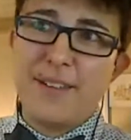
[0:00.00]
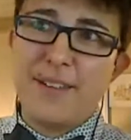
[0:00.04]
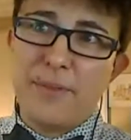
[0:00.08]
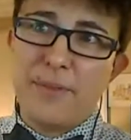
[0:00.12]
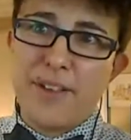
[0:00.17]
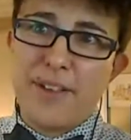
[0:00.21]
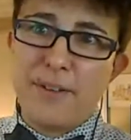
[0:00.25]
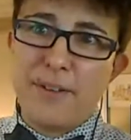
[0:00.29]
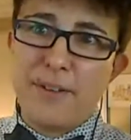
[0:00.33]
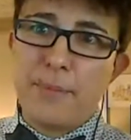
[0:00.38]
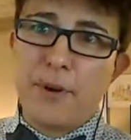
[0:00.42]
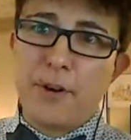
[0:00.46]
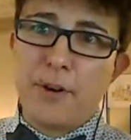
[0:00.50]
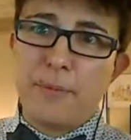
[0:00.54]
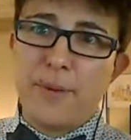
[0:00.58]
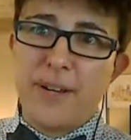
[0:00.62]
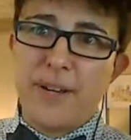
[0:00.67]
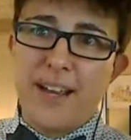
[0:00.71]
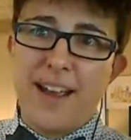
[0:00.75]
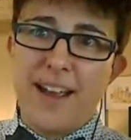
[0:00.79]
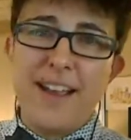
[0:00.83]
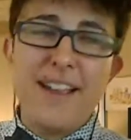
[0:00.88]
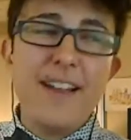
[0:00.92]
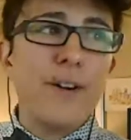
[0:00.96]
I'd rather poke
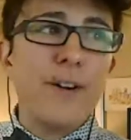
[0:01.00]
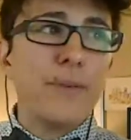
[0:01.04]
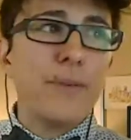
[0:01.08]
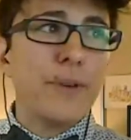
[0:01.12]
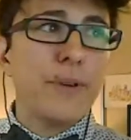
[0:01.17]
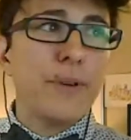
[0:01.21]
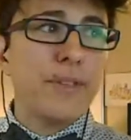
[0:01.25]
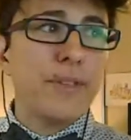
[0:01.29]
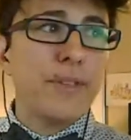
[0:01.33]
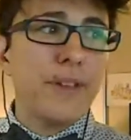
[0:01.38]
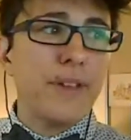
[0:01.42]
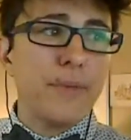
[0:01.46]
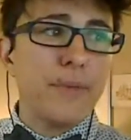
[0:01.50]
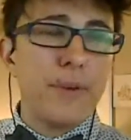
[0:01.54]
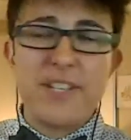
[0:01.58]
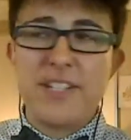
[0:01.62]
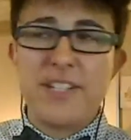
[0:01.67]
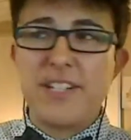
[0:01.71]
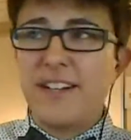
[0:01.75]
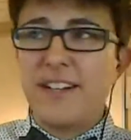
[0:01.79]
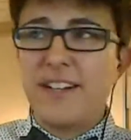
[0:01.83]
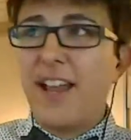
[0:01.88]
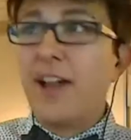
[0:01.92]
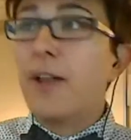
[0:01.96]
my eye out with a
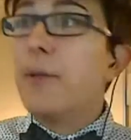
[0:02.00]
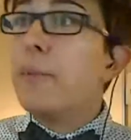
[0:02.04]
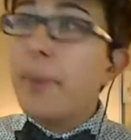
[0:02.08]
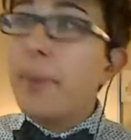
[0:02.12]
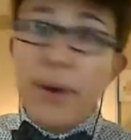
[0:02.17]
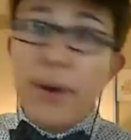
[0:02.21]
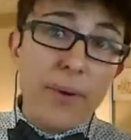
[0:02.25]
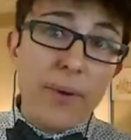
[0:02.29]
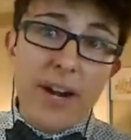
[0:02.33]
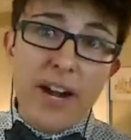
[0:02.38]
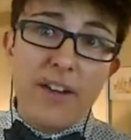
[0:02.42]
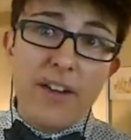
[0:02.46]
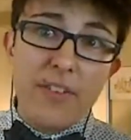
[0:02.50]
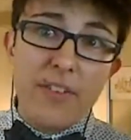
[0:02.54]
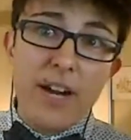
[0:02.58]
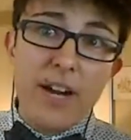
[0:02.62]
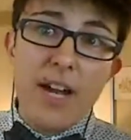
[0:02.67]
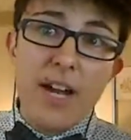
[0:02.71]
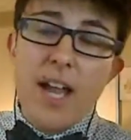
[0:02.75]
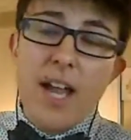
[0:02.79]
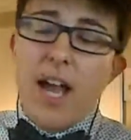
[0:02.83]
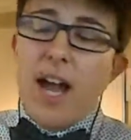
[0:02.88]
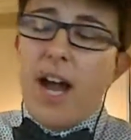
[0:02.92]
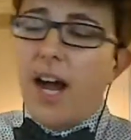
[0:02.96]
rusty nail, but whatever.
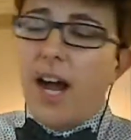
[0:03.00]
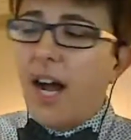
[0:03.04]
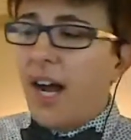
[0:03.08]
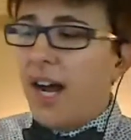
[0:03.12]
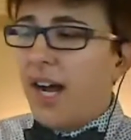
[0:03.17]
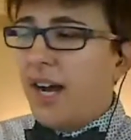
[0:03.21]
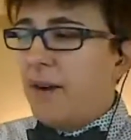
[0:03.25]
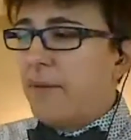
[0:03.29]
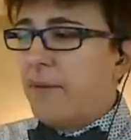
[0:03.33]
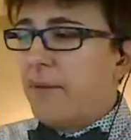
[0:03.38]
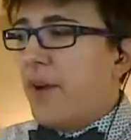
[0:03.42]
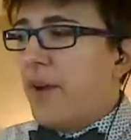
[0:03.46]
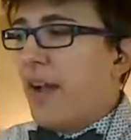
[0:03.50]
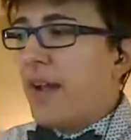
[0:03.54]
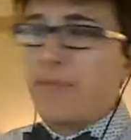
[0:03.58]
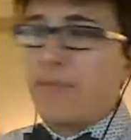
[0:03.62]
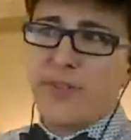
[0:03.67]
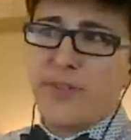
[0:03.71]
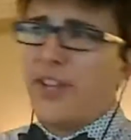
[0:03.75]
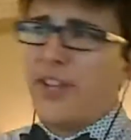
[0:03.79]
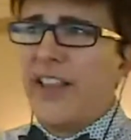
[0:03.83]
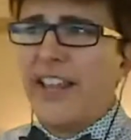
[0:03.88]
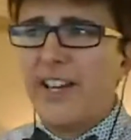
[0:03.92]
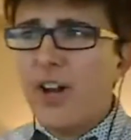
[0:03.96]

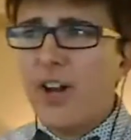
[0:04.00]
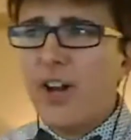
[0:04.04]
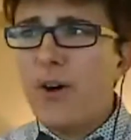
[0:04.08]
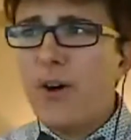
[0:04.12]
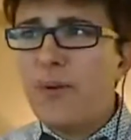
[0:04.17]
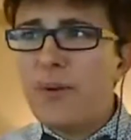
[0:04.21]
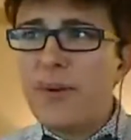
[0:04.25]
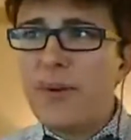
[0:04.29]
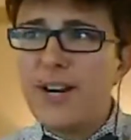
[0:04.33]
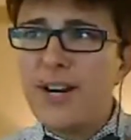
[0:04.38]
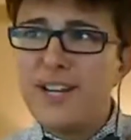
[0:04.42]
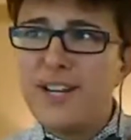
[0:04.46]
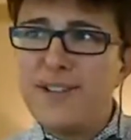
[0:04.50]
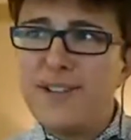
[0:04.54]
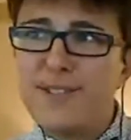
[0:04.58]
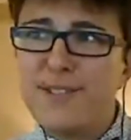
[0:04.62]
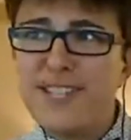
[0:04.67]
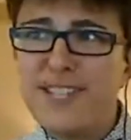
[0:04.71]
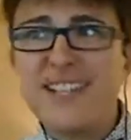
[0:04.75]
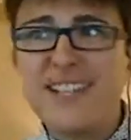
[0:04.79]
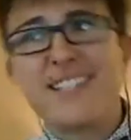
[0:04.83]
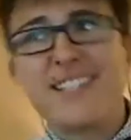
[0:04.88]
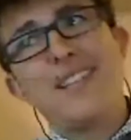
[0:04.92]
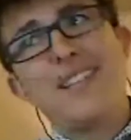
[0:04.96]
But they're like, no, we want to use
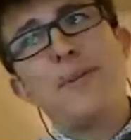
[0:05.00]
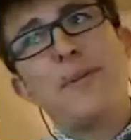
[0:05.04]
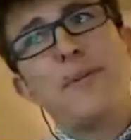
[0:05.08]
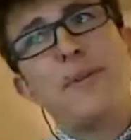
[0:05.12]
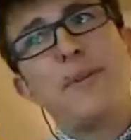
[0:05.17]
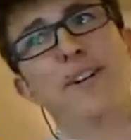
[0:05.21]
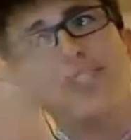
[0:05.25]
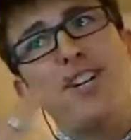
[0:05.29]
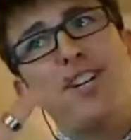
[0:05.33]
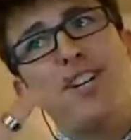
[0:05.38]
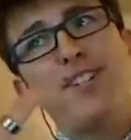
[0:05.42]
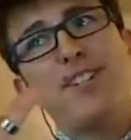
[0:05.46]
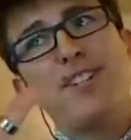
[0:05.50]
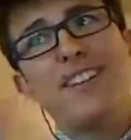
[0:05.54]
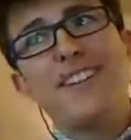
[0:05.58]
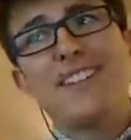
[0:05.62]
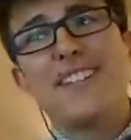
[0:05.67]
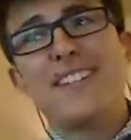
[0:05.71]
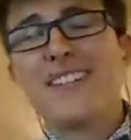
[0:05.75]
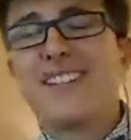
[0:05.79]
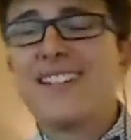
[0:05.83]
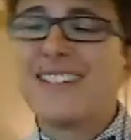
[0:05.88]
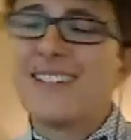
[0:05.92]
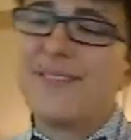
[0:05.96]
this, and then we want to change all
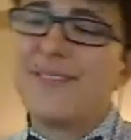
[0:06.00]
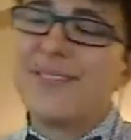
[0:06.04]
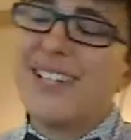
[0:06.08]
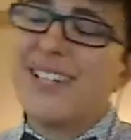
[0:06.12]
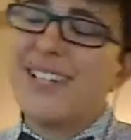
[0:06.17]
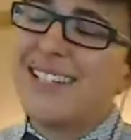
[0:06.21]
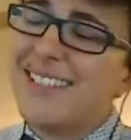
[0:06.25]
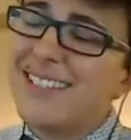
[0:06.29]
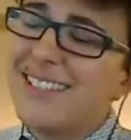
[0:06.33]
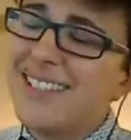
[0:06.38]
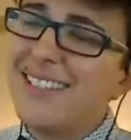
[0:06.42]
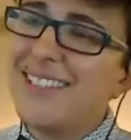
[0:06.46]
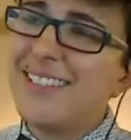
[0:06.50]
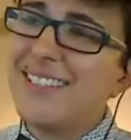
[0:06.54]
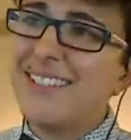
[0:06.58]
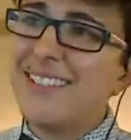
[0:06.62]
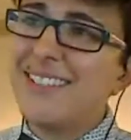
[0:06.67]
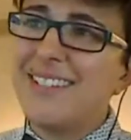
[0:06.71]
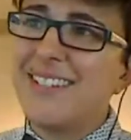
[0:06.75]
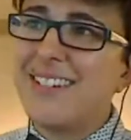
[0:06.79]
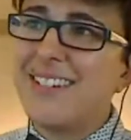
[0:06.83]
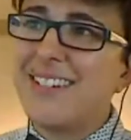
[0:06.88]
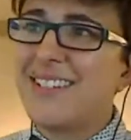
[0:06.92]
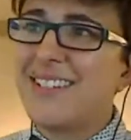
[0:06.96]
these things, and I'm like, no.